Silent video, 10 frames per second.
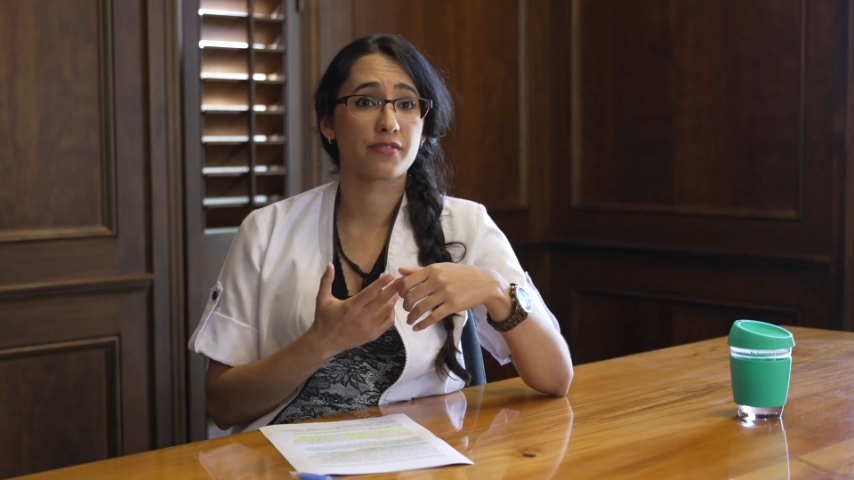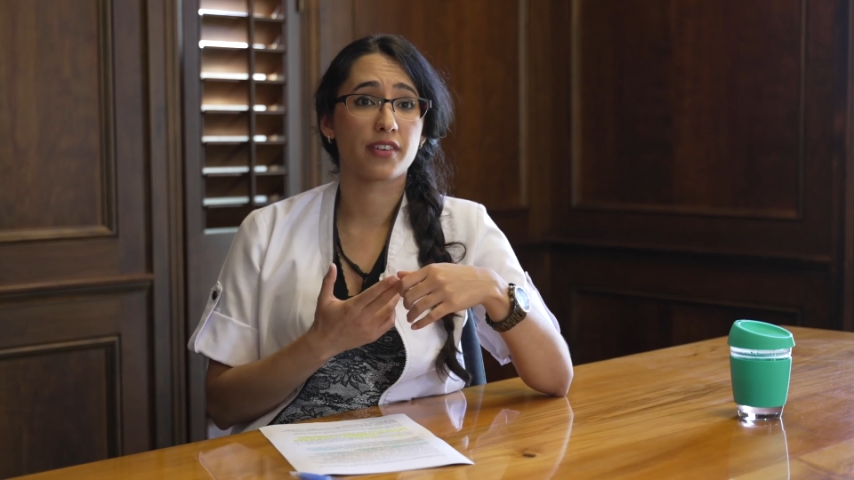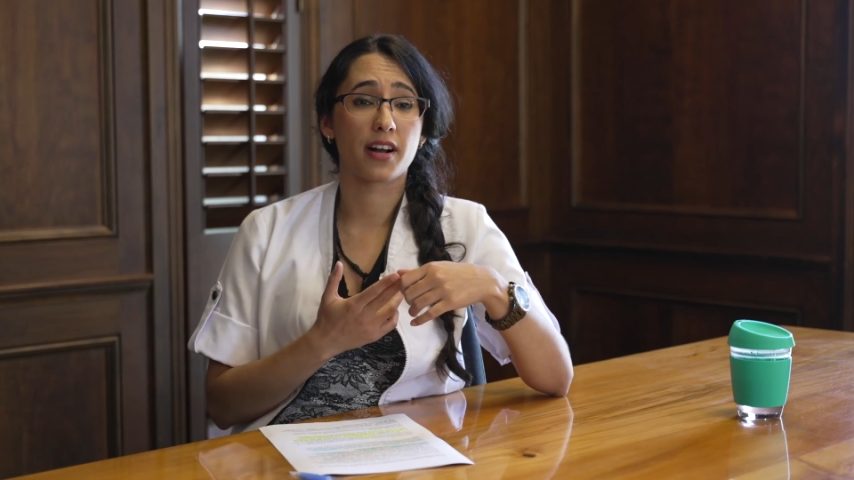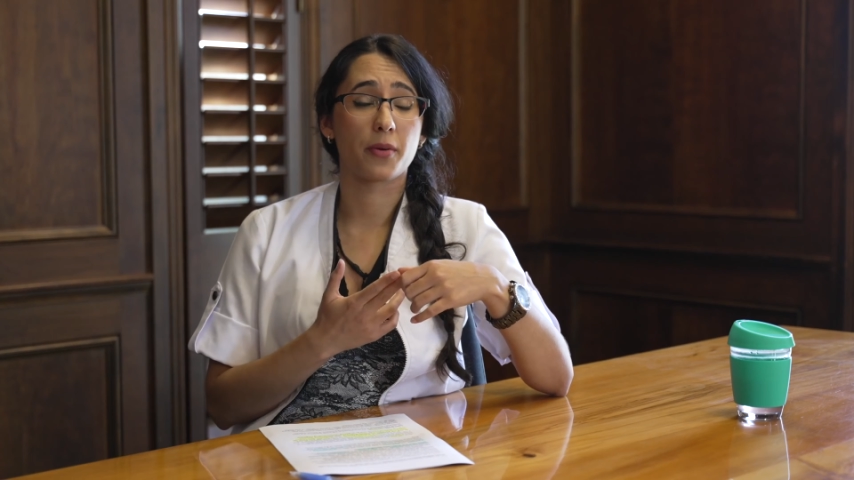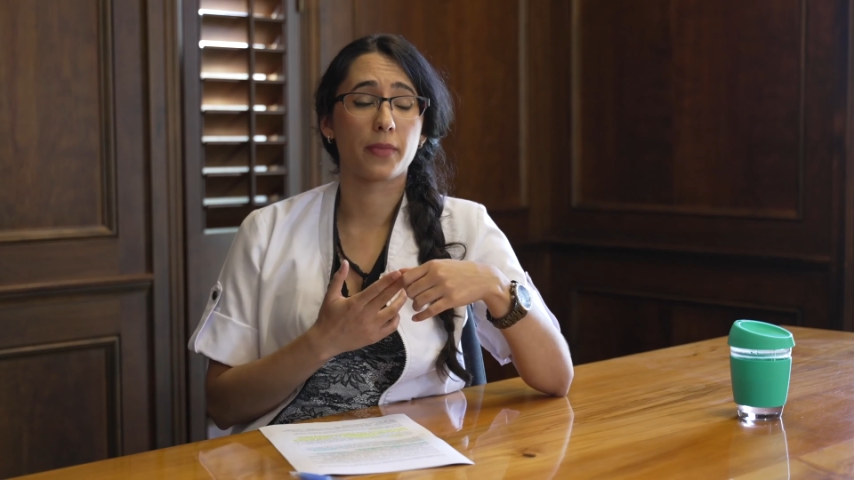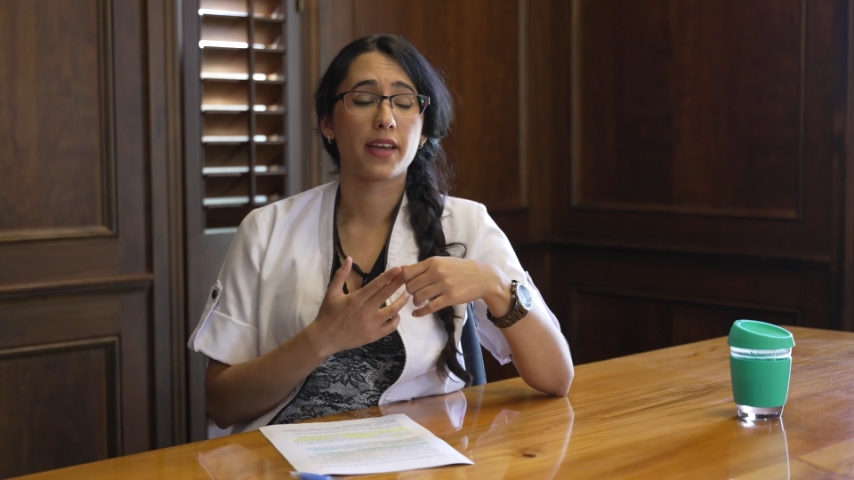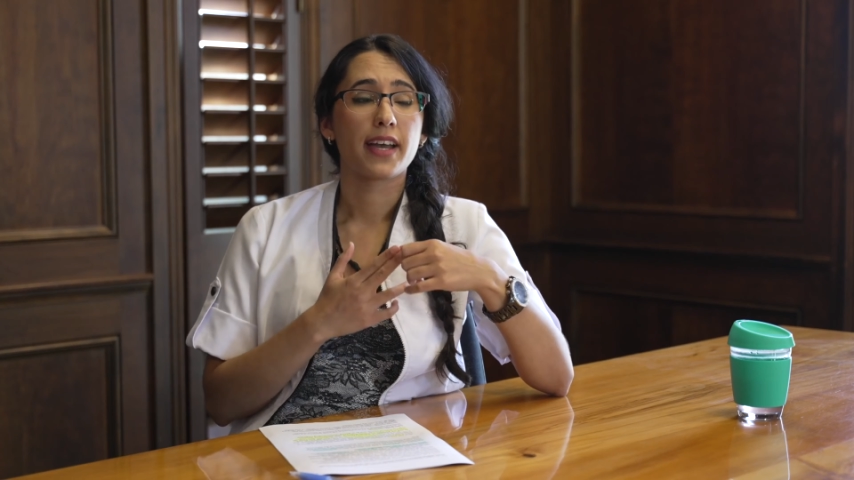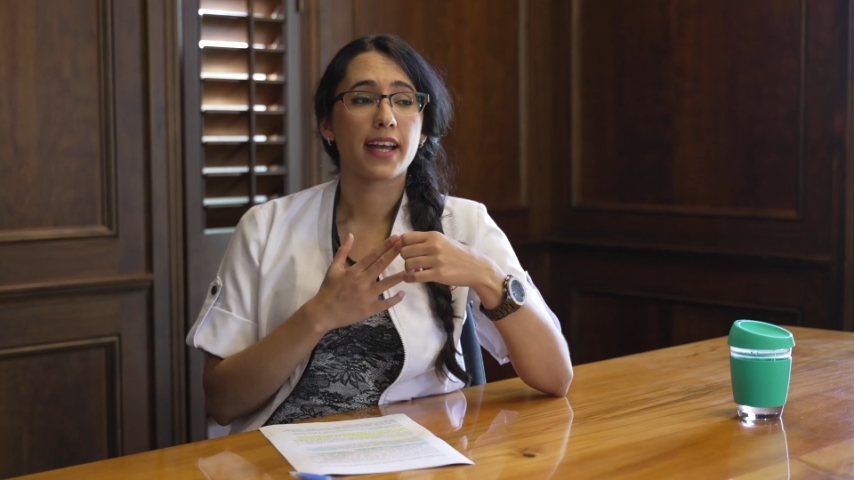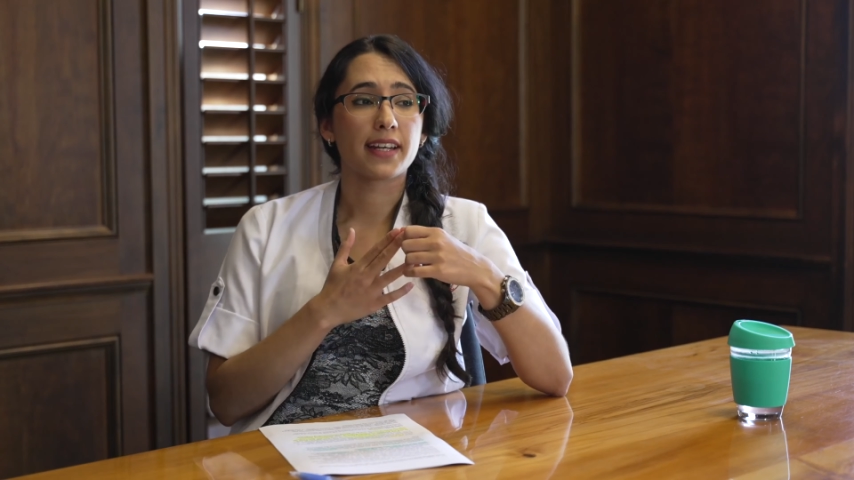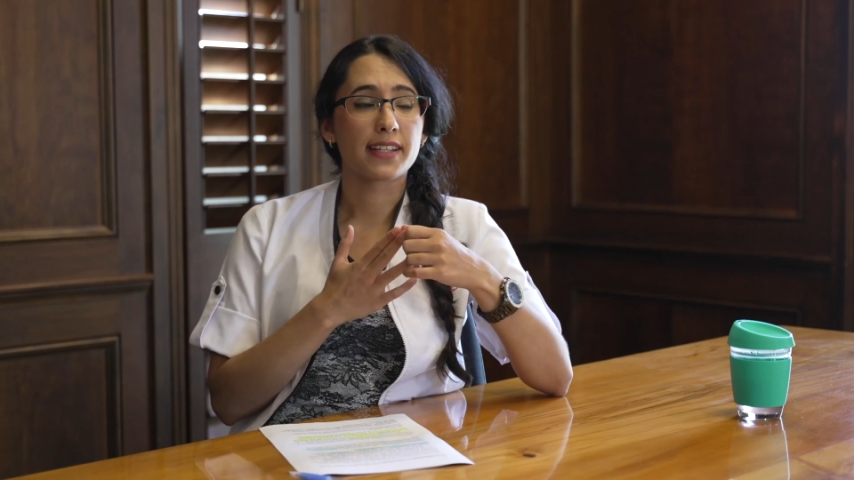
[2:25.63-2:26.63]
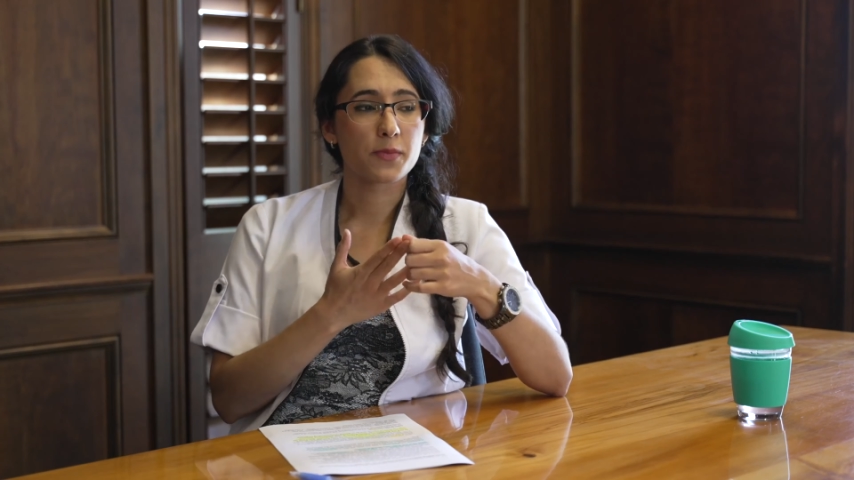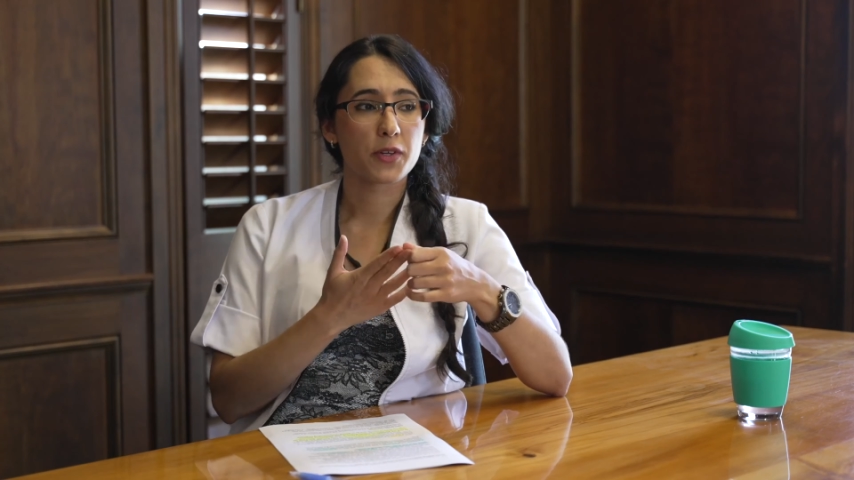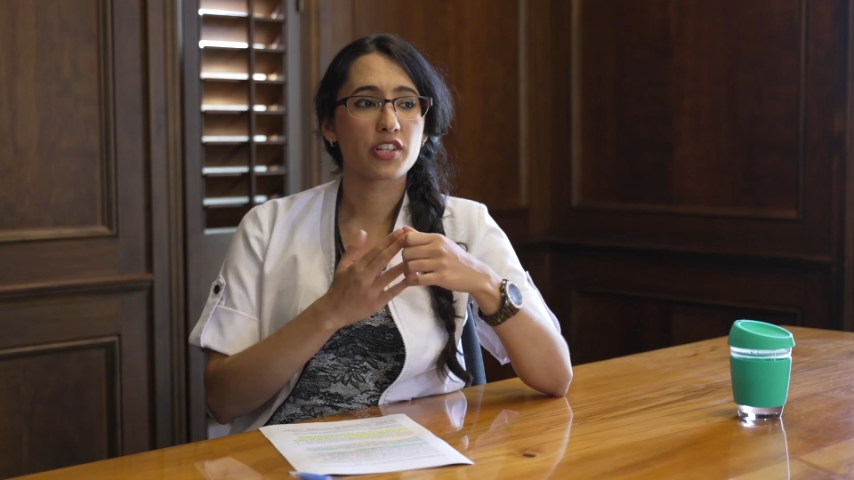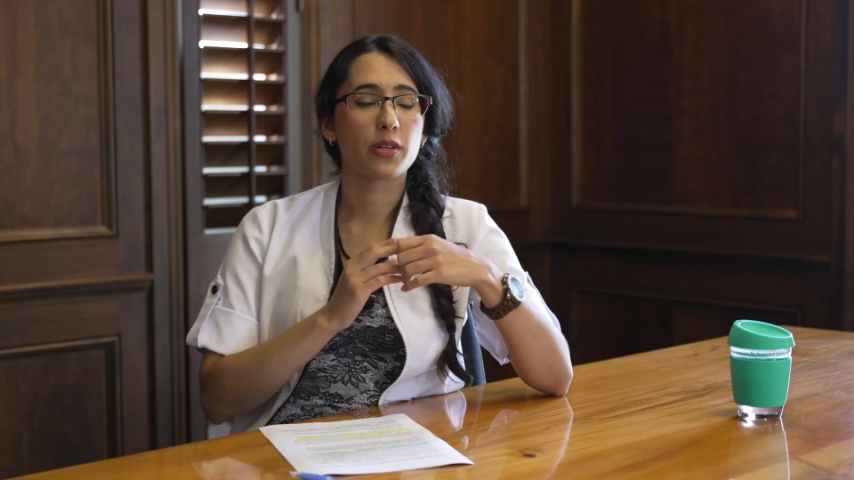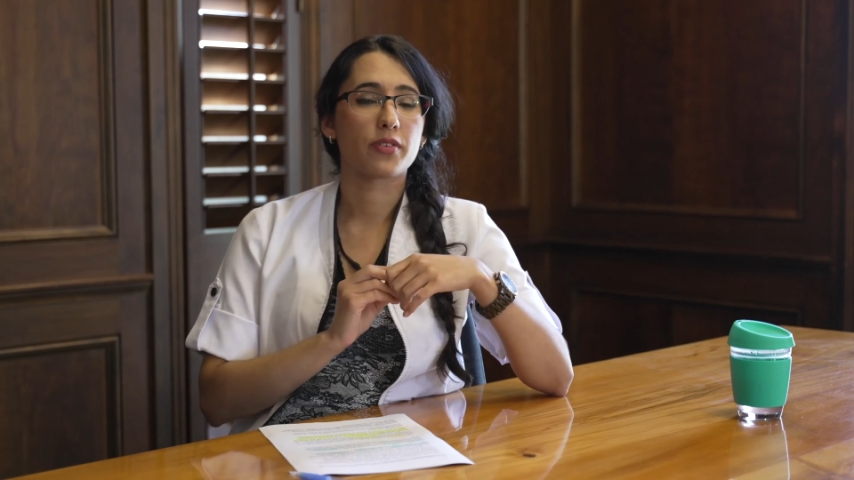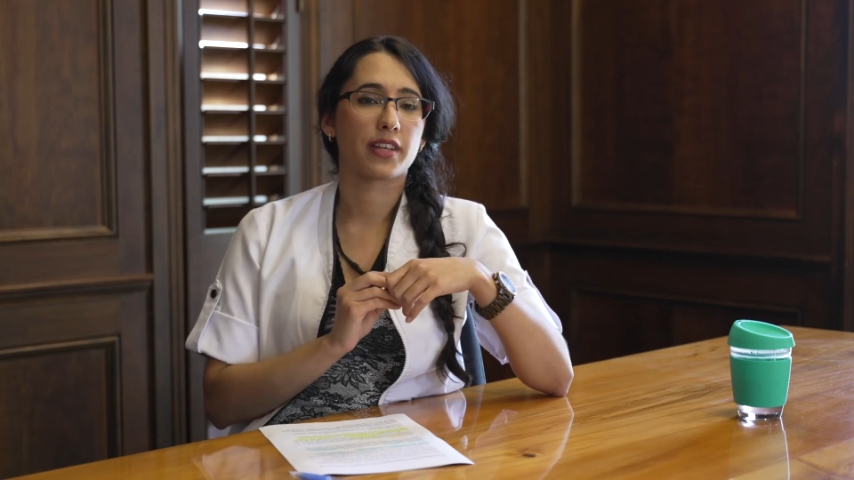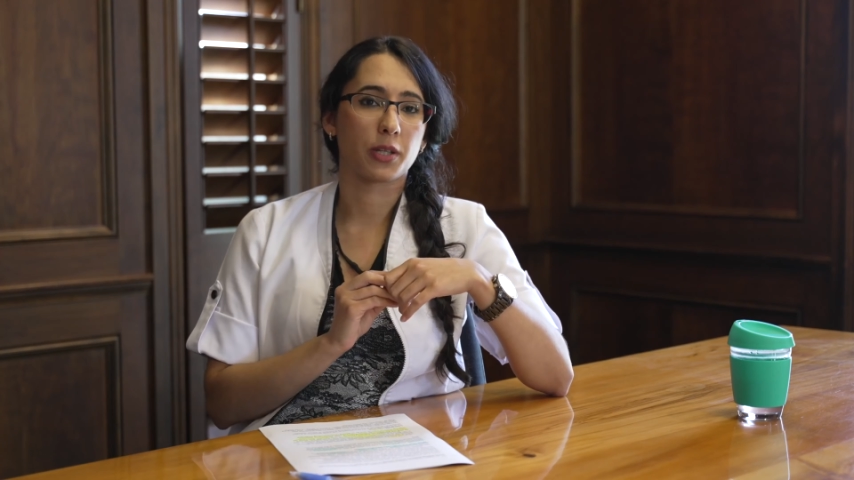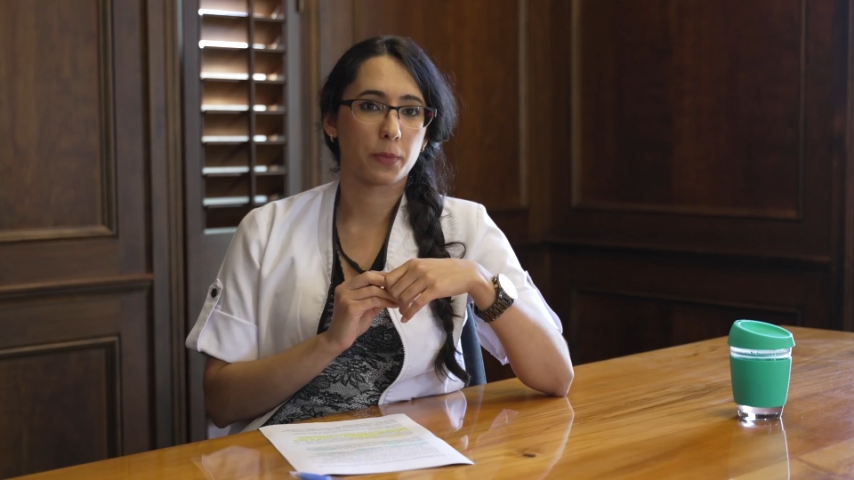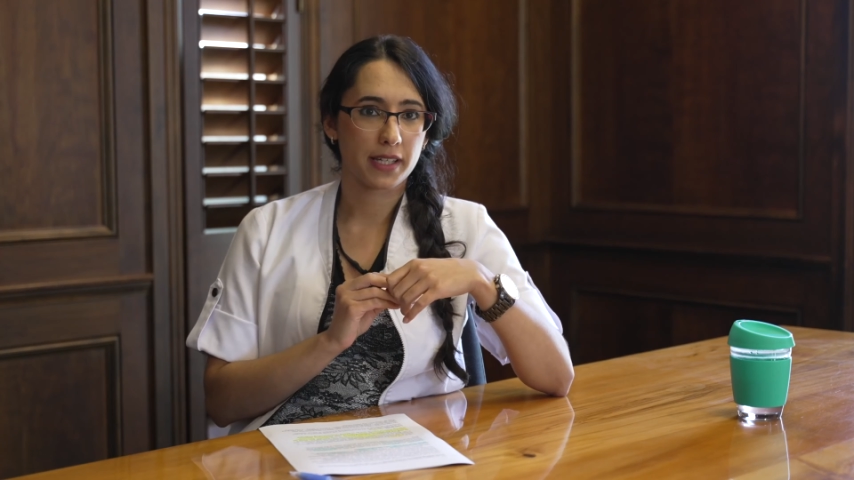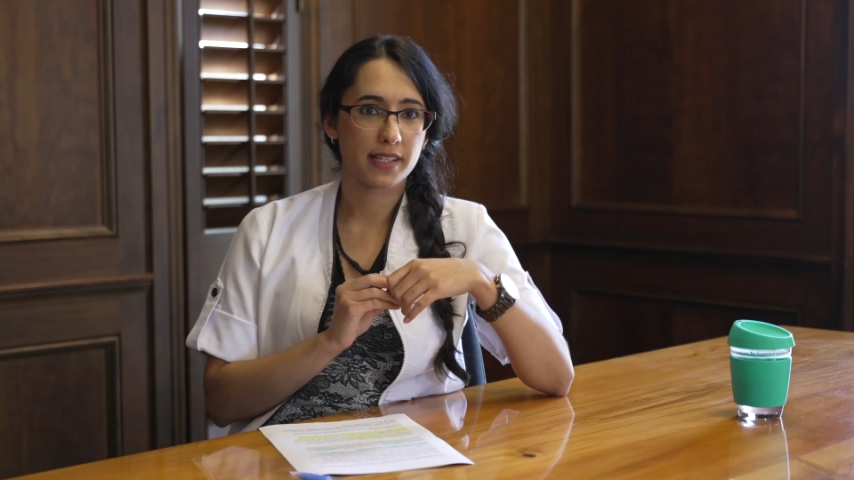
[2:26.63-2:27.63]
And especially with
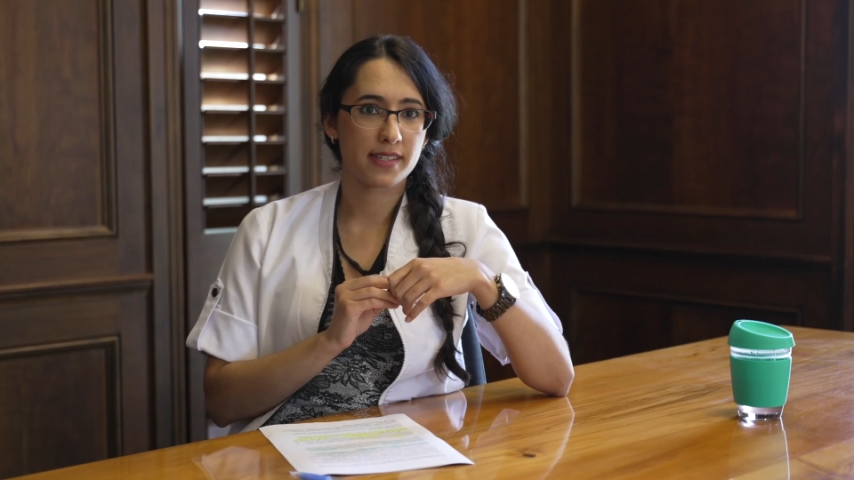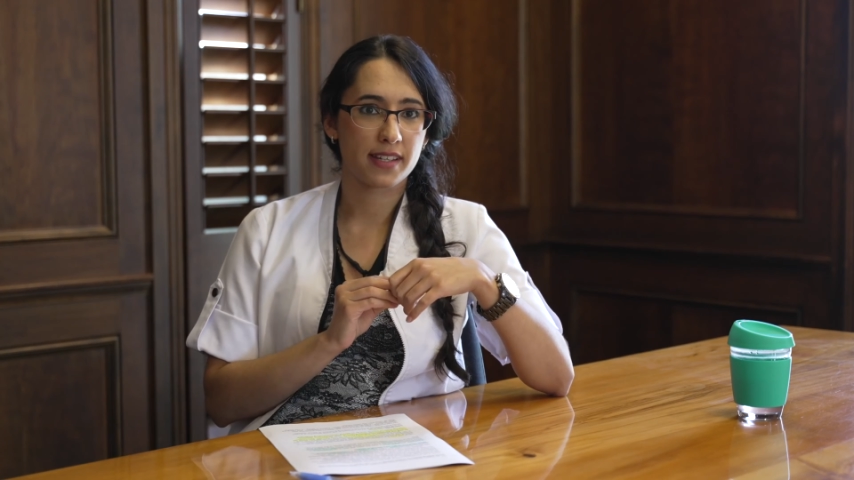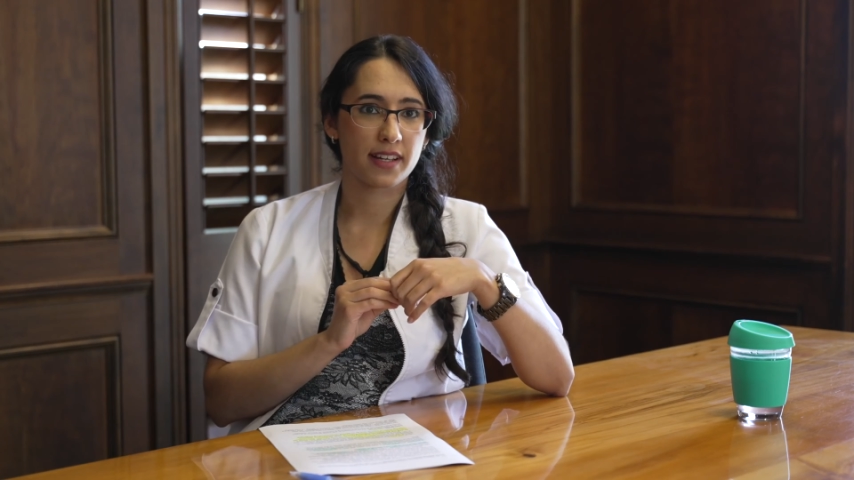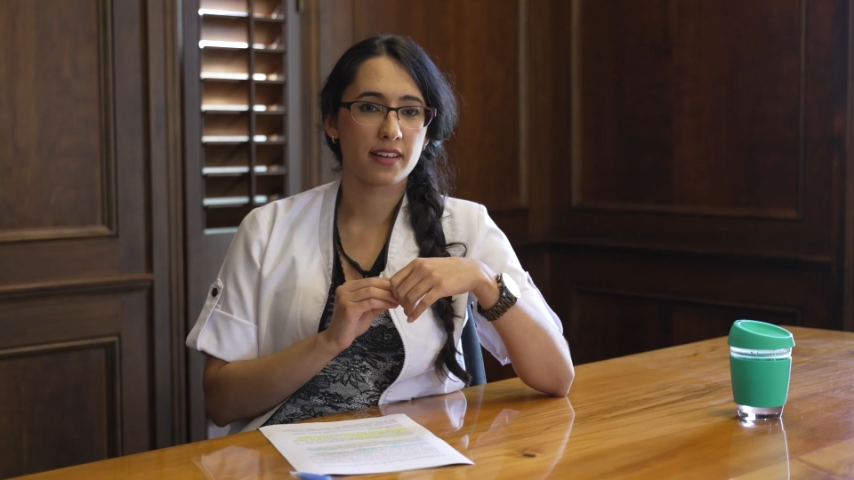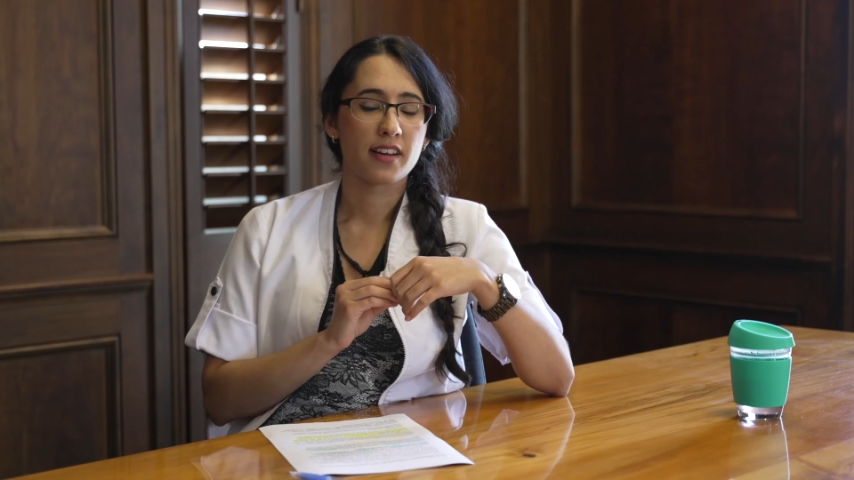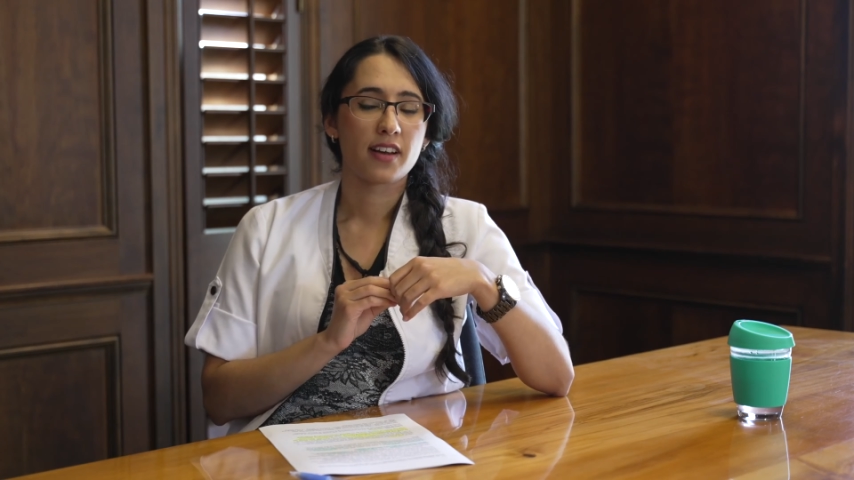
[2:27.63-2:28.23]
alopecia,